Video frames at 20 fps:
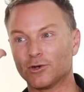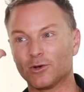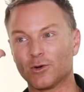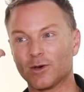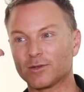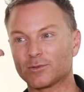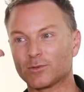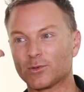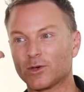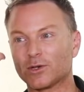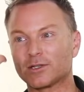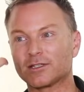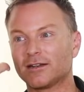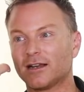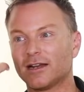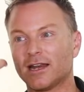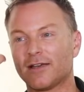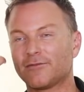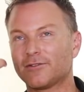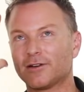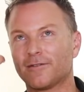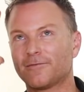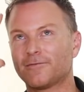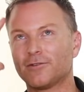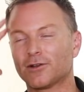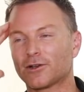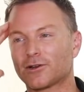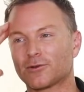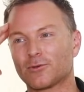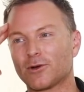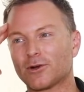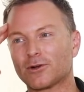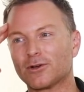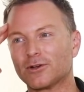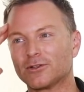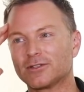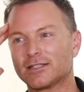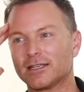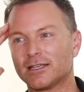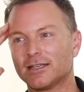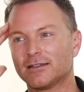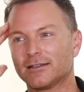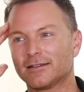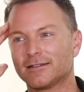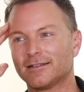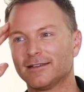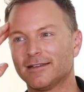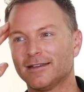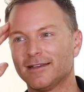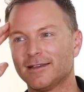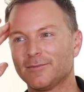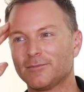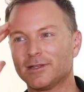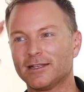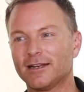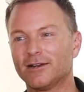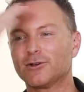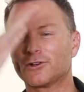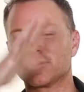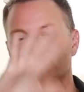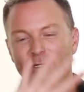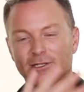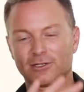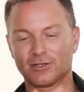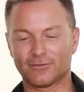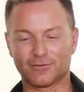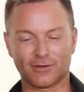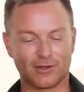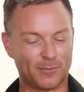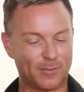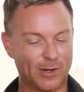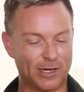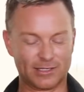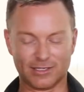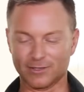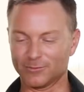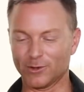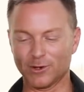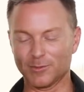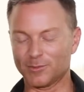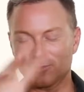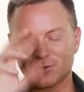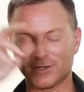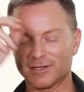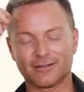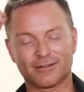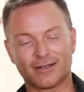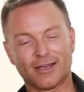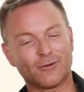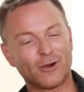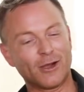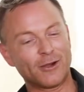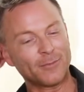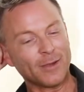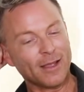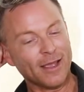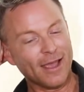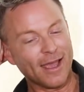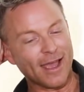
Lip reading: always works, and I love it. And I feel like a rock god singing it. But then I look at myself and go, pasty white boy, you got no hope.